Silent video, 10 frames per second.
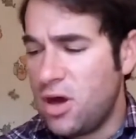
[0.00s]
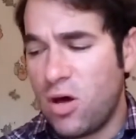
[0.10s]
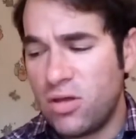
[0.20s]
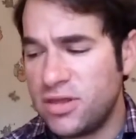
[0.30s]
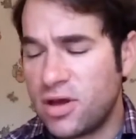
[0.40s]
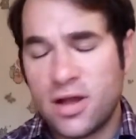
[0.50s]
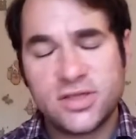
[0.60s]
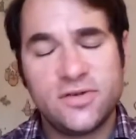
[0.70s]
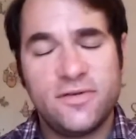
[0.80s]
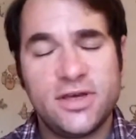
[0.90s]
All the
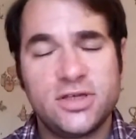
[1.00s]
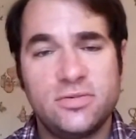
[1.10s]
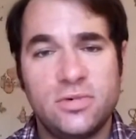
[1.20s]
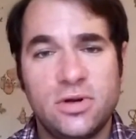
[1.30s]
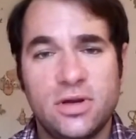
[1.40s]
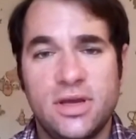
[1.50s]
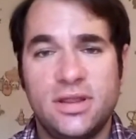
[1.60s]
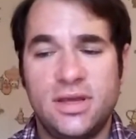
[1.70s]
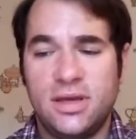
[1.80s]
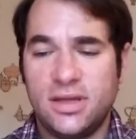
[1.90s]
conservation work
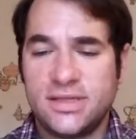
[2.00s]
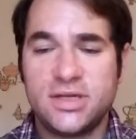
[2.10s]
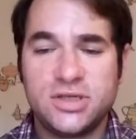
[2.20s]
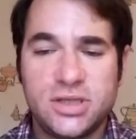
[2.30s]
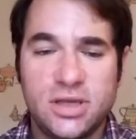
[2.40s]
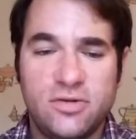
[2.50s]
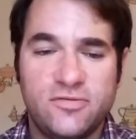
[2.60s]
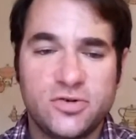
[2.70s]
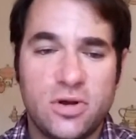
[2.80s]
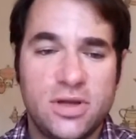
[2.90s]
and the attention that
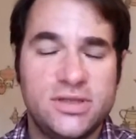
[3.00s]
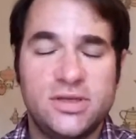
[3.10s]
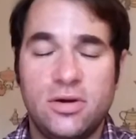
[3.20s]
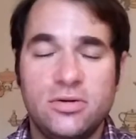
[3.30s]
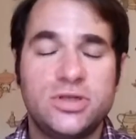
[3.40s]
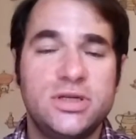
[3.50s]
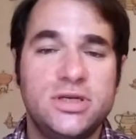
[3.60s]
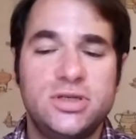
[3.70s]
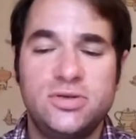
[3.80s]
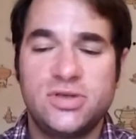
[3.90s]
you've drawn to ocean
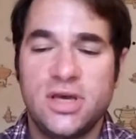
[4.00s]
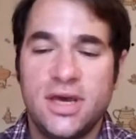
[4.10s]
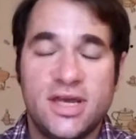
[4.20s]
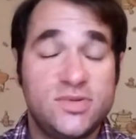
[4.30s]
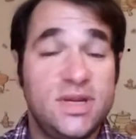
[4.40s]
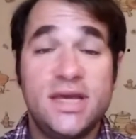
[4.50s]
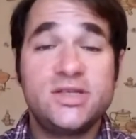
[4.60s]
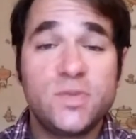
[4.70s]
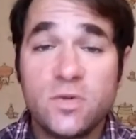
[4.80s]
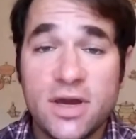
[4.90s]
issues has been
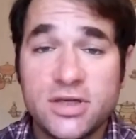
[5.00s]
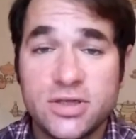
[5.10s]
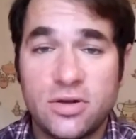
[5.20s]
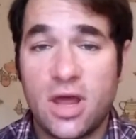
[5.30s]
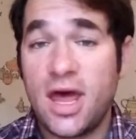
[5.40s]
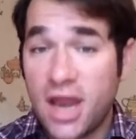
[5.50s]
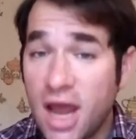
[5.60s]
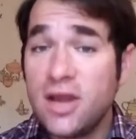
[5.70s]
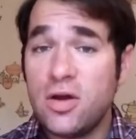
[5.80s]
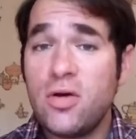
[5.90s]
inspirational, and
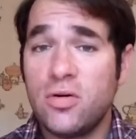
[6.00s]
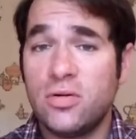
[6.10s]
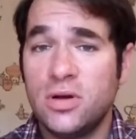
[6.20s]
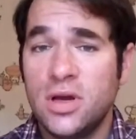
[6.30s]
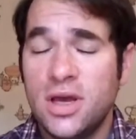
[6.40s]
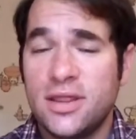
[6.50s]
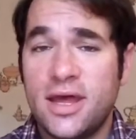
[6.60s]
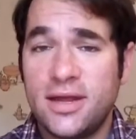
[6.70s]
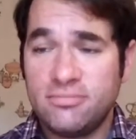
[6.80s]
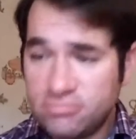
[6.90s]
I know
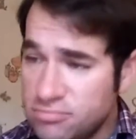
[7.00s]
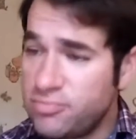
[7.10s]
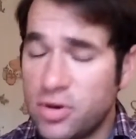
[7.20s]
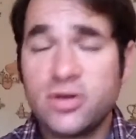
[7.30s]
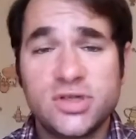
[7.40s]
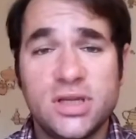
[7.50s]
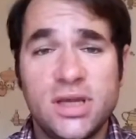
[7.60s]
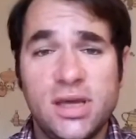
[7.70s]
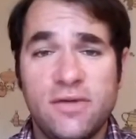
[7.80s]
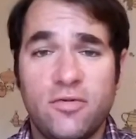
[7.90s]
that
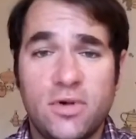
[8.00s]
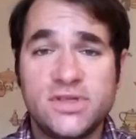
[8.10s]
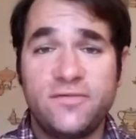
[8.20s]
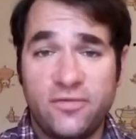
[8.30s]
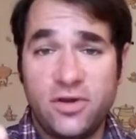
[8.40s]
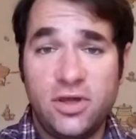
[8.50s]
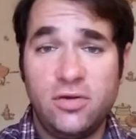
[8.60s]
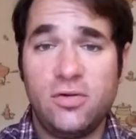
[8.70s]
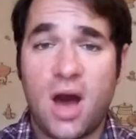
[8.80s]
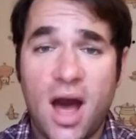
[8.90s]
personally, if it wasn't for you,